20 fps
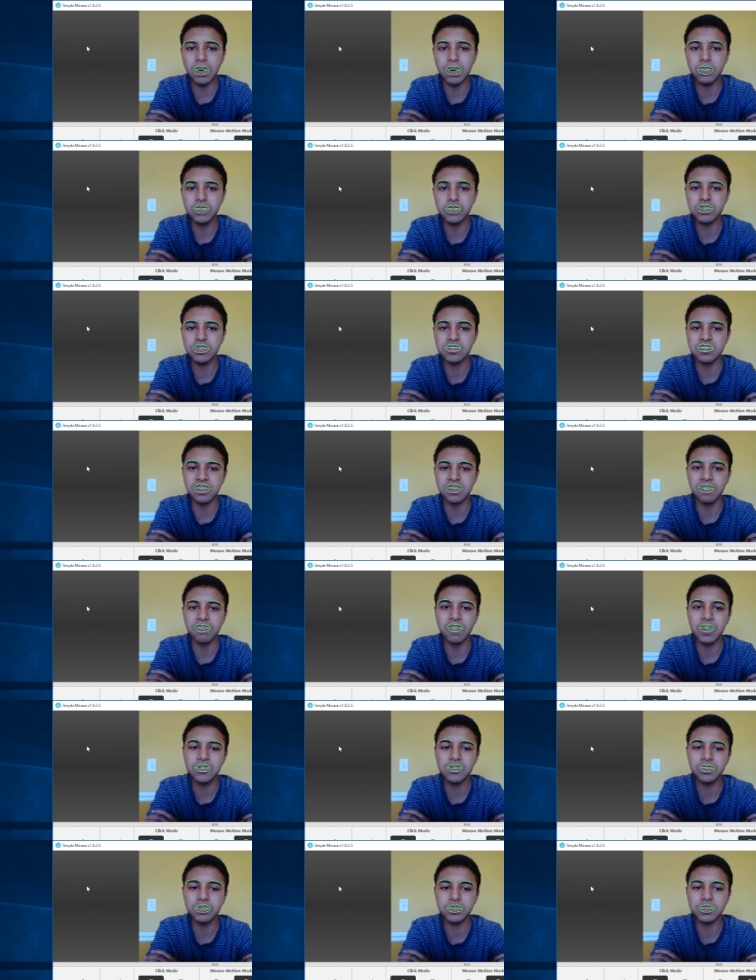motions and
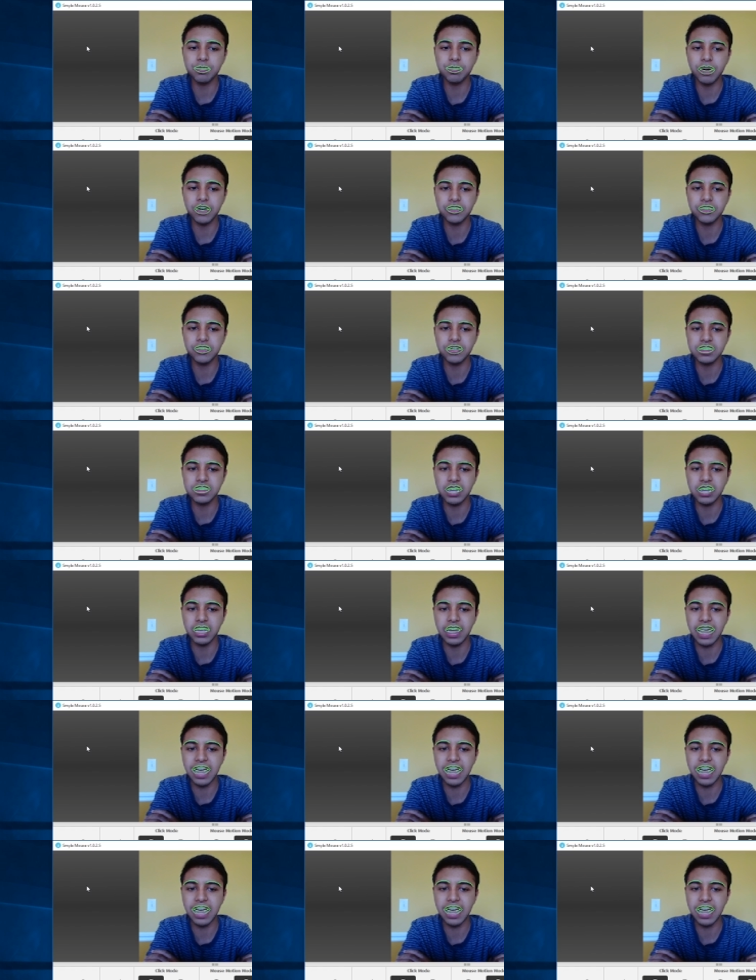facial expressions can